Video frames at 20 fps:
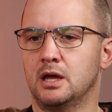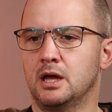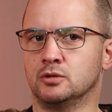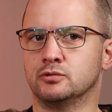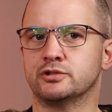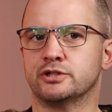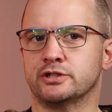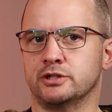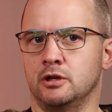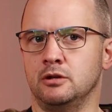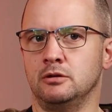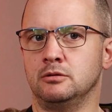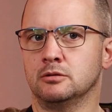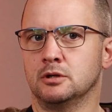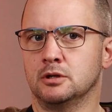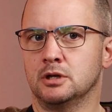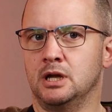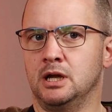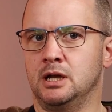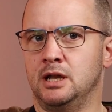Also,
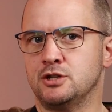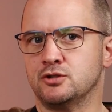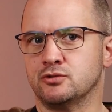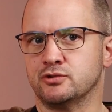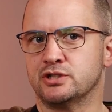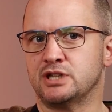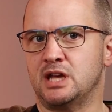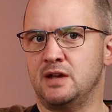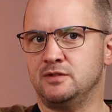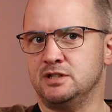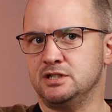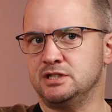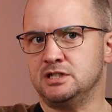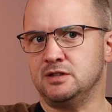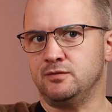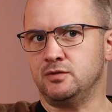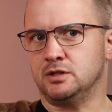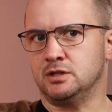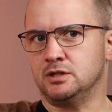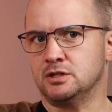electrical safety
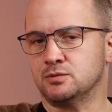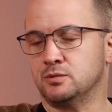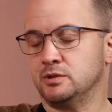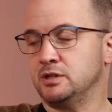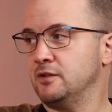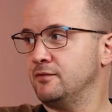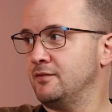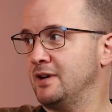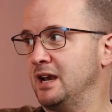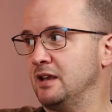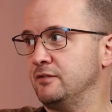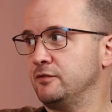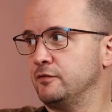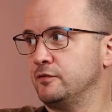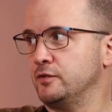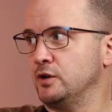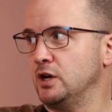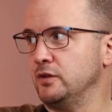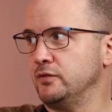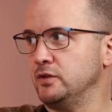certificates, well, they're valid for
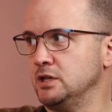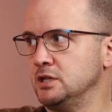5